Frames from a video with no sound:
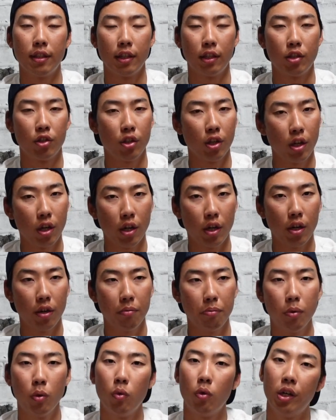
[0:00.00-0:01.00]
like
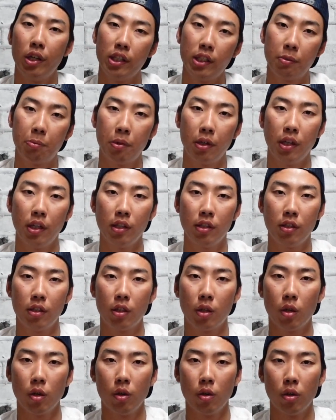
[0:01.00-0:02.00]
chum, white springs,
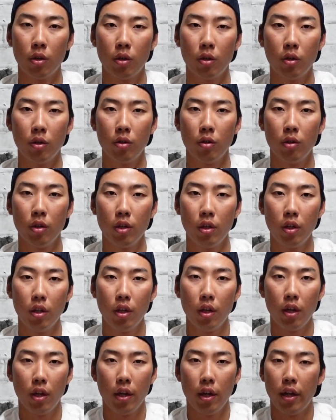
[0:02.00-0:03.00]
coho,
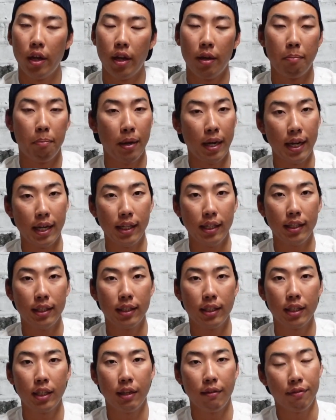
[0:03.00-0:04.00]

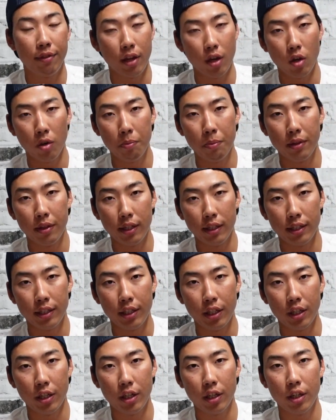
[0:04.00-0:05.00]
pinks if they open this
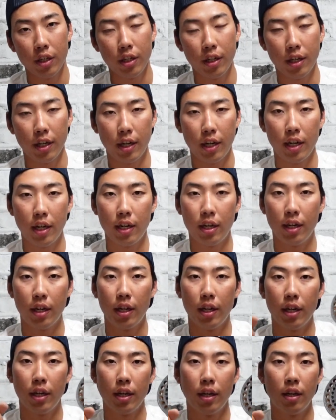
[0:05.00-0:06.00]
year, and
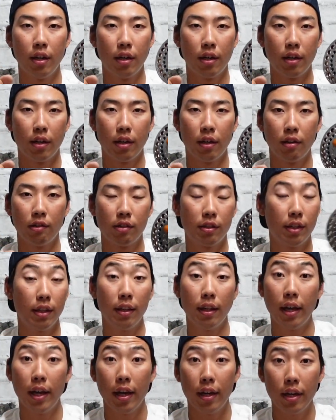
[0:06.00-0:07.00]

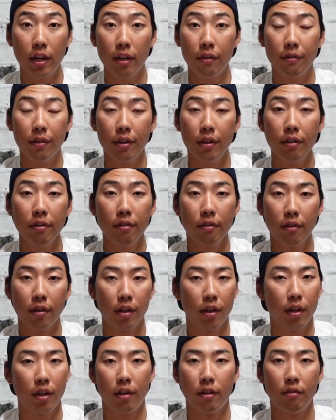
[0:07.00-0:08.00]
steelhead even.
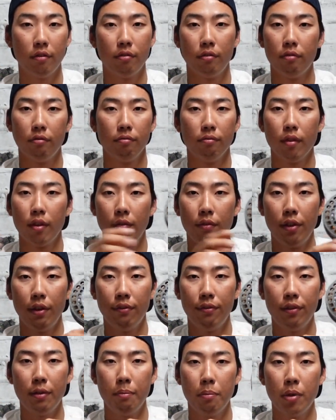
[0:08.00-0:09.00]
And
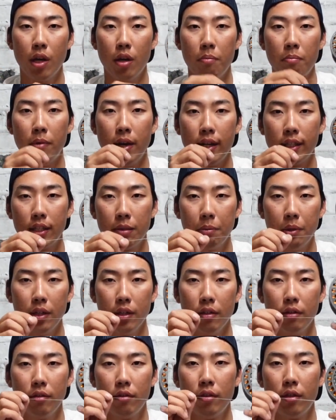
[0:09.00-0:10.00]
15-pound Maxima
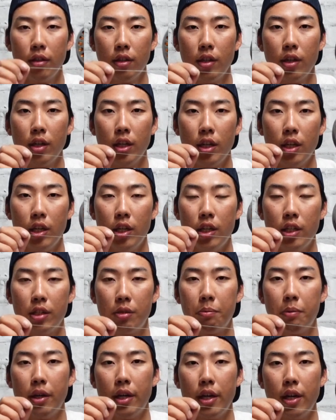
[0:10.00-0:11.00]
is
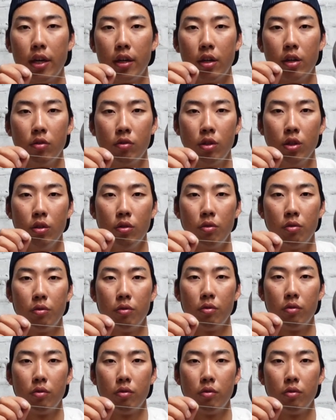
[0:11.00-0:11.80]
my go-to.